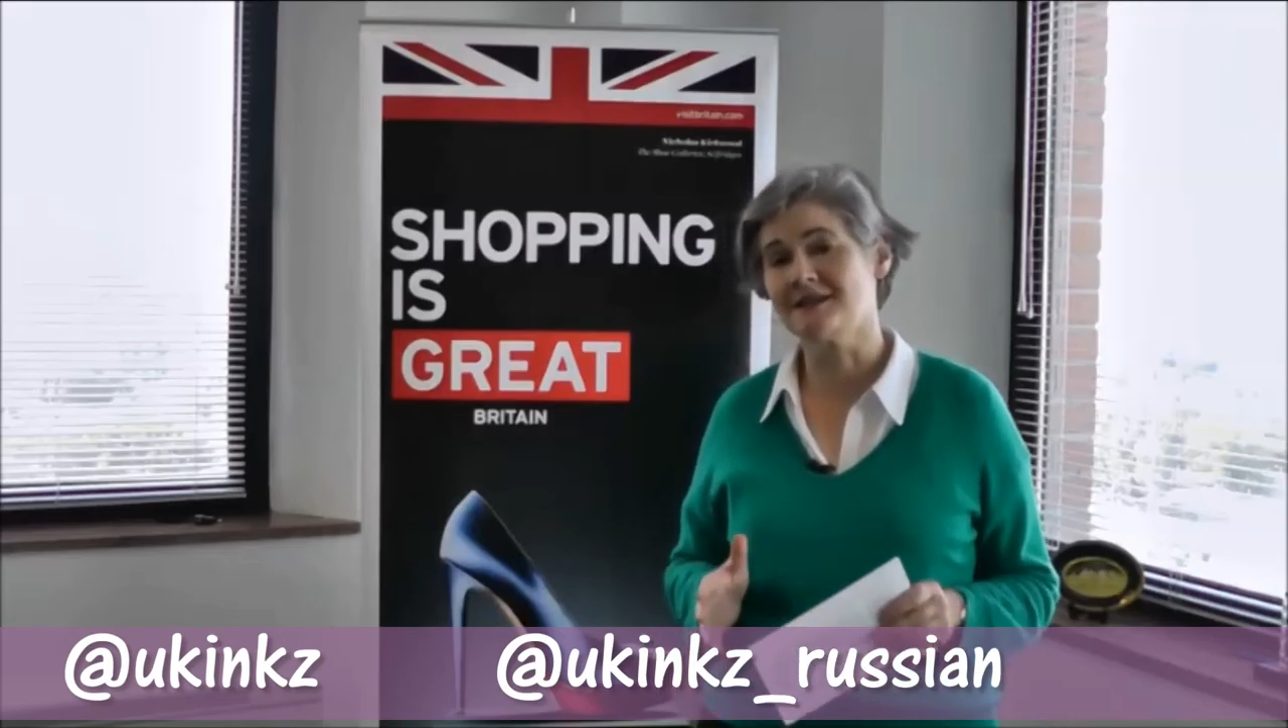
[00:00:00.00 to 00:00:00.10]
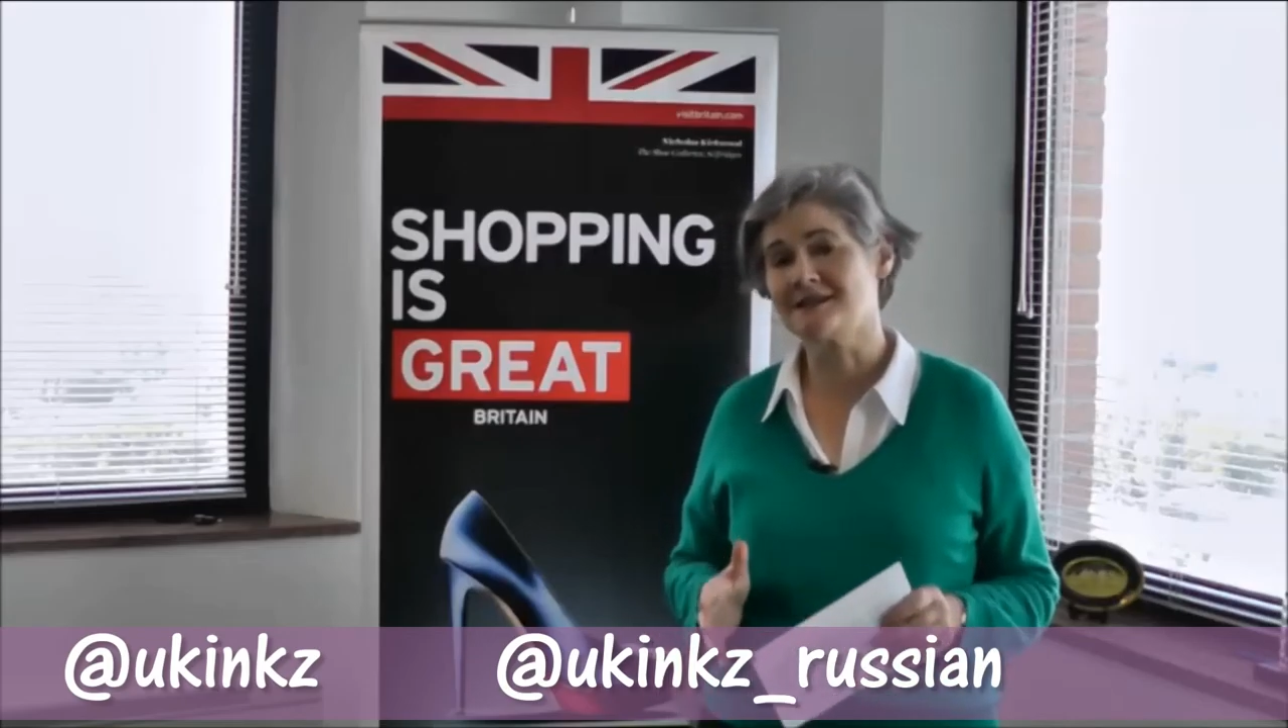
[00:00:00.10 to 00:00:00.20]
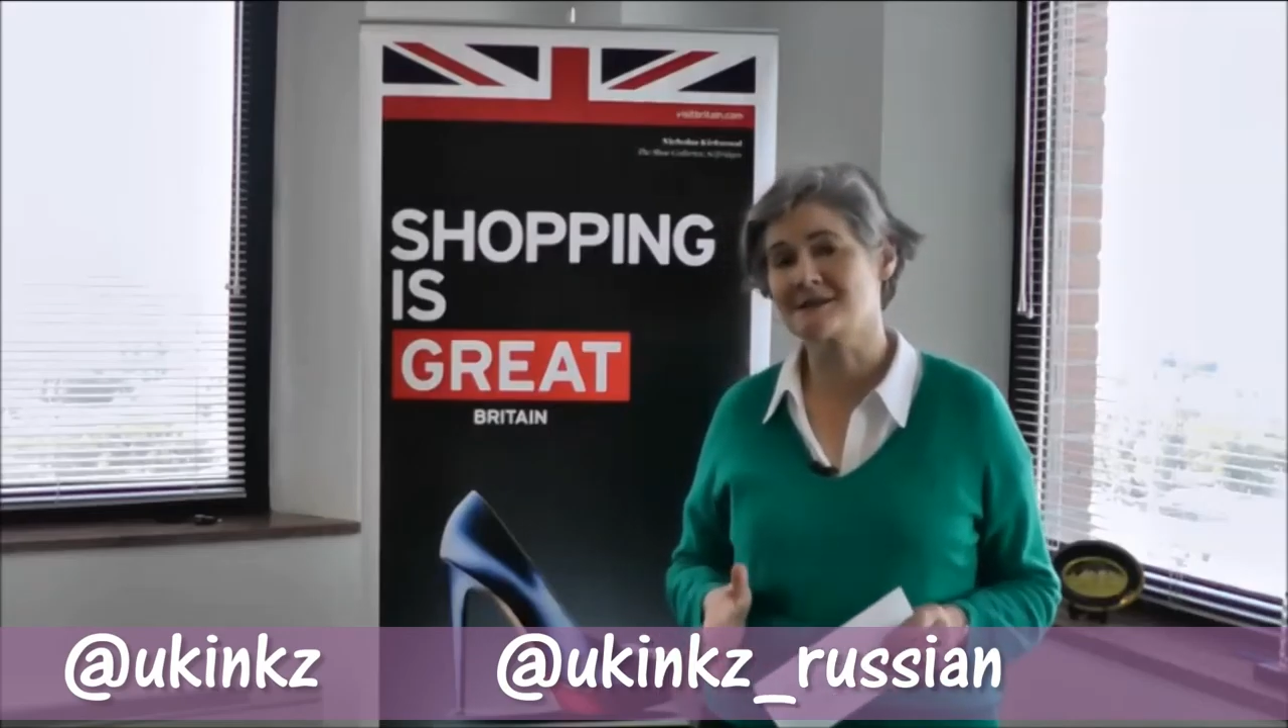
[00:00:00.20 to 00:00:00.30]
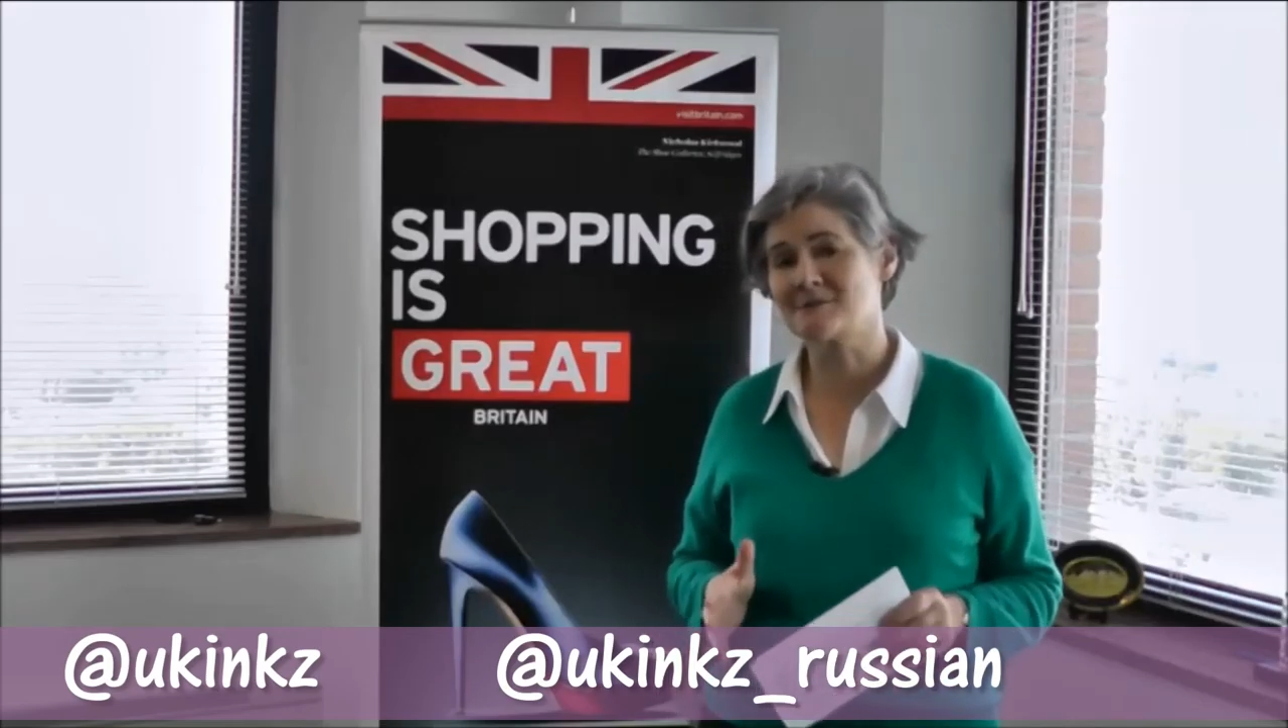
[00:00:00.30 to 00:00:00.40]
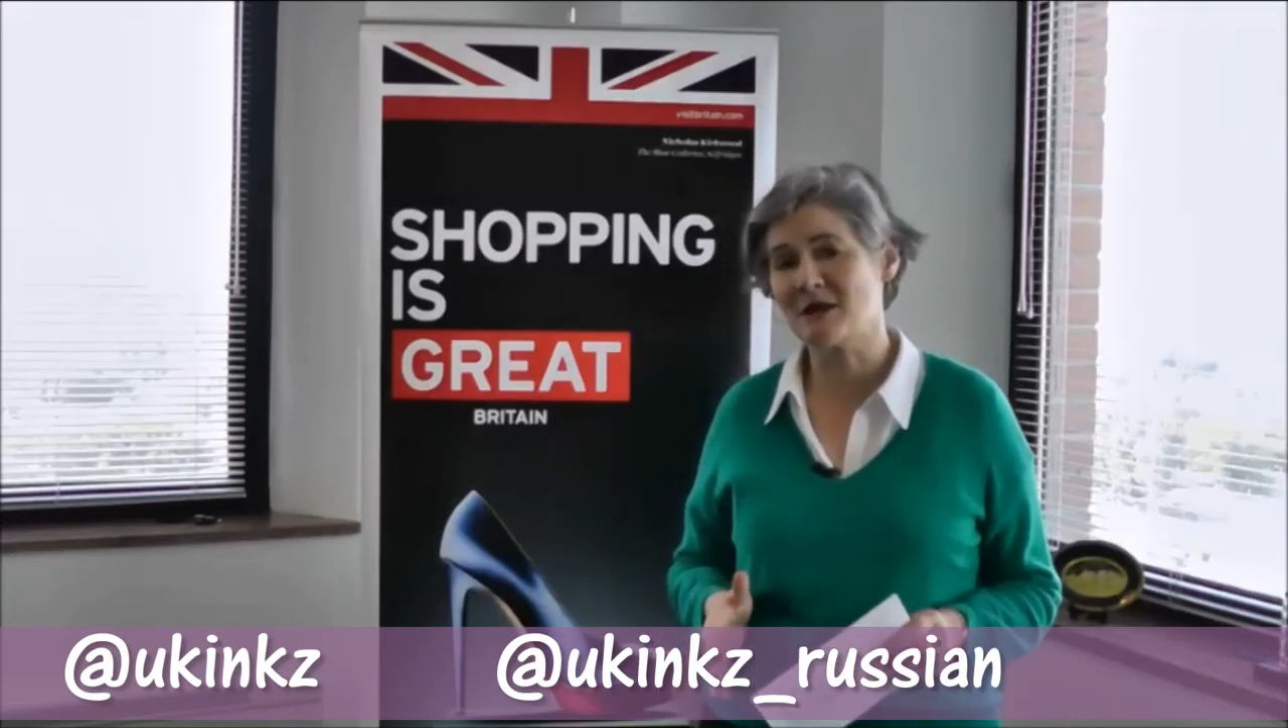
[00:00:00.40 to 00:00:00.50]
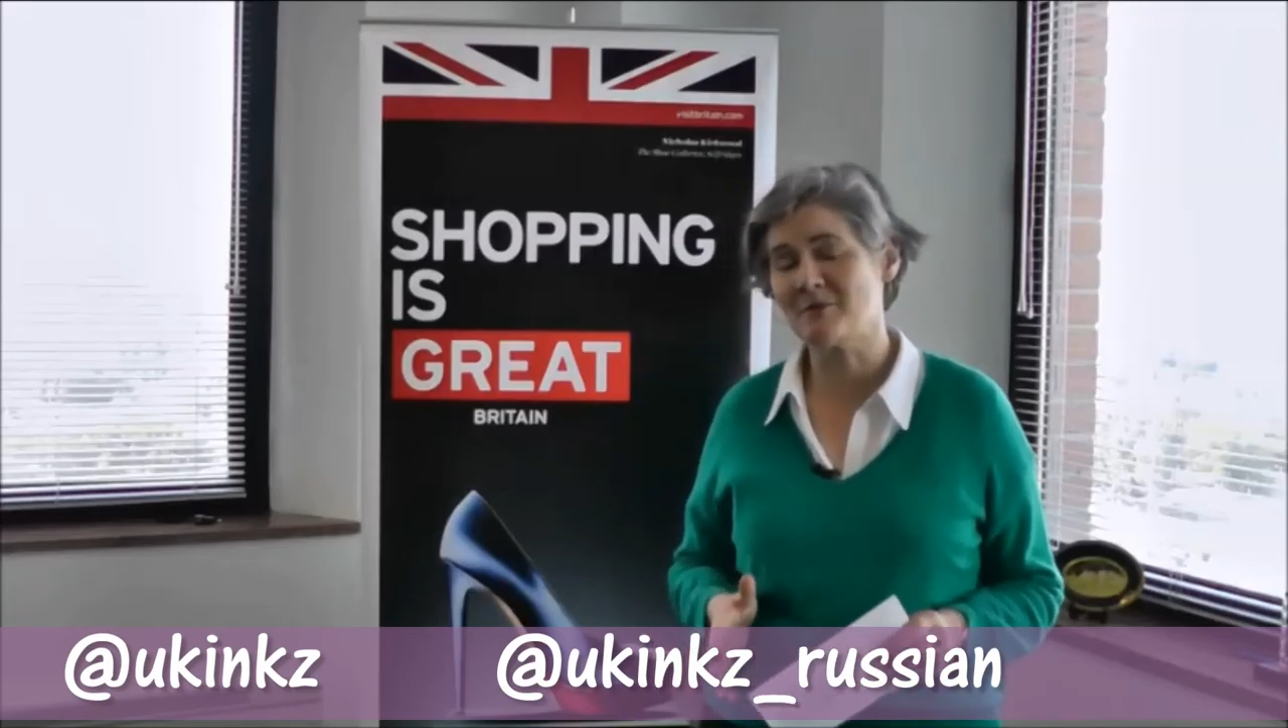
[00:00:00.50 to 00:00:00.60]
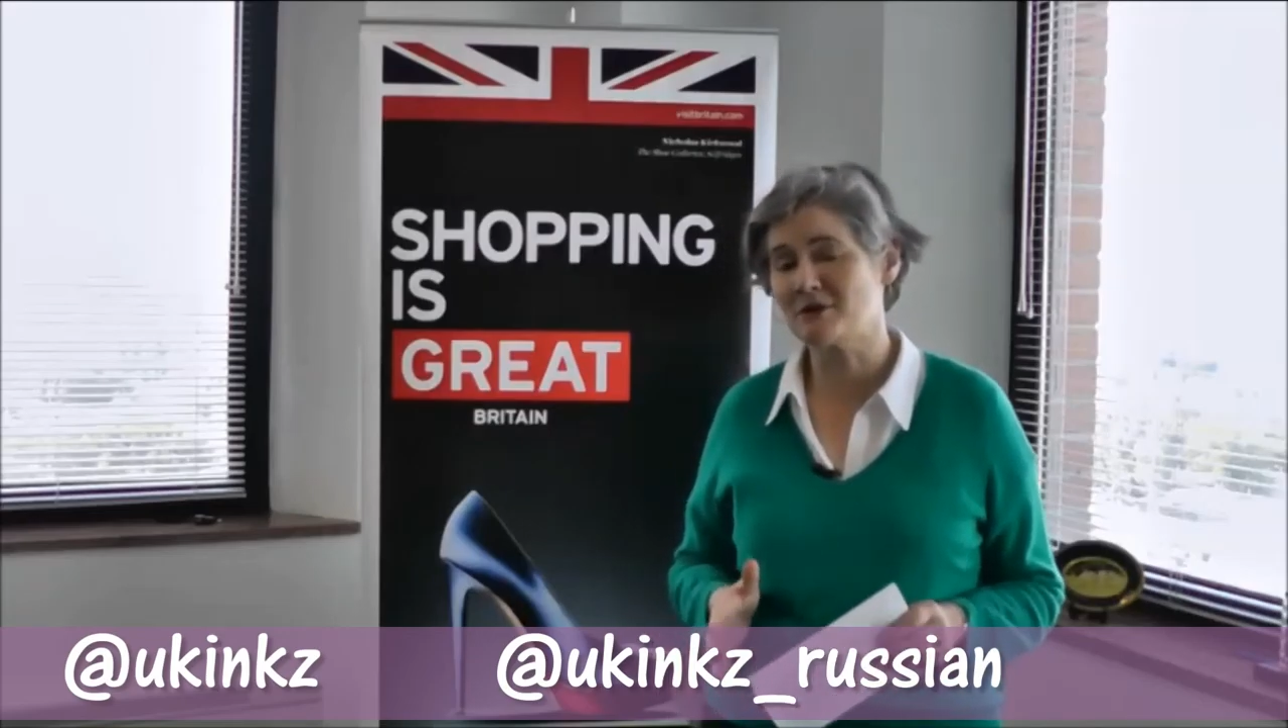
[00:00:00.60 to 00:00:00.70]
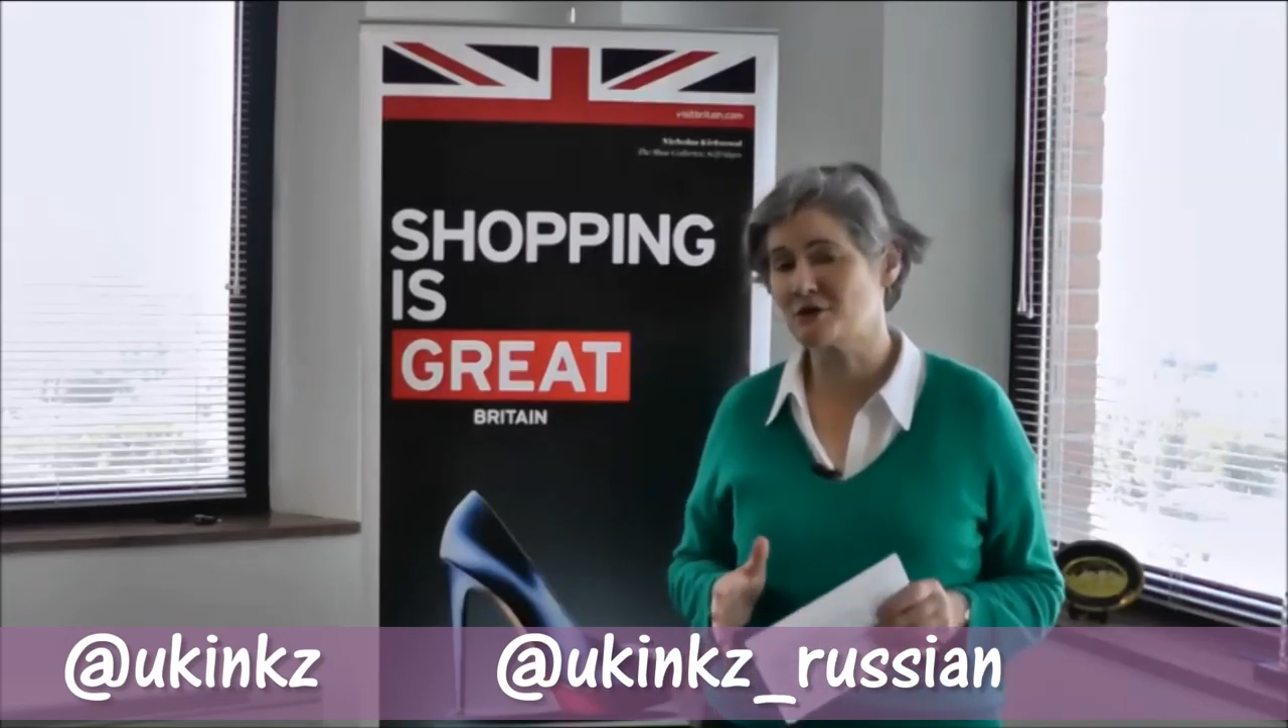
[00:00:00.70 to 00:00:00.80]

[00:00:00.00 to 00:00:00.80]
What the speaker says: in September,